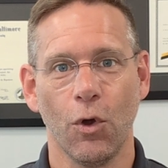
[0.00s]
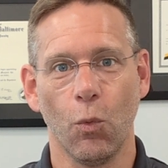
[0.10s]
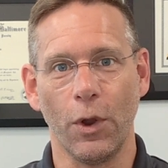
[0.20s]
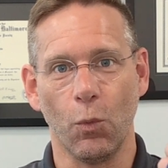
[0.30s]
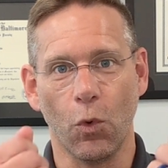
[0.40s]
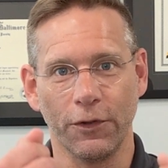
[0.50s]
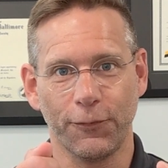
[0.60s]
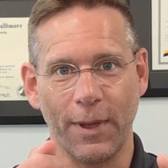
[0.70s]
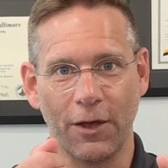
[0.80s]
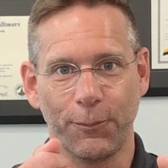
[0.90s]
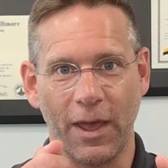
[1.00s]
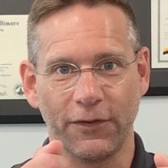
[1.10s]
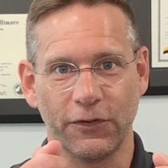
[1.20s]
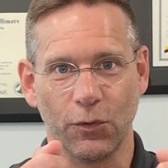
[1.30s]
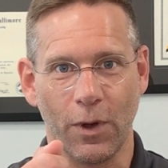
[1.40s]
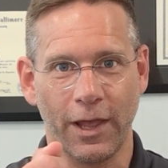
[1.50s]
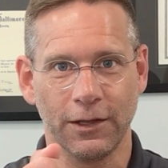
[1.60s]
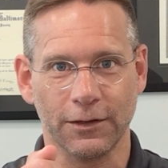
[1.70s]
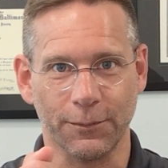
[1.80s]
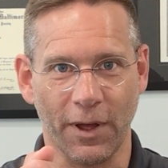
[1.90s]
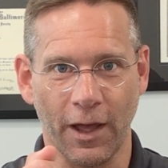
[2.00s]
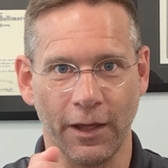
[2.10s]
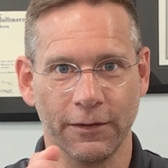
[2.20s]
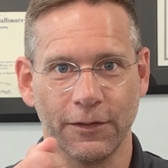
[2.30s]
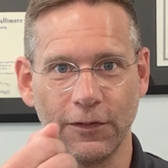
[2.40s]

When one spouse passes away, goodbye,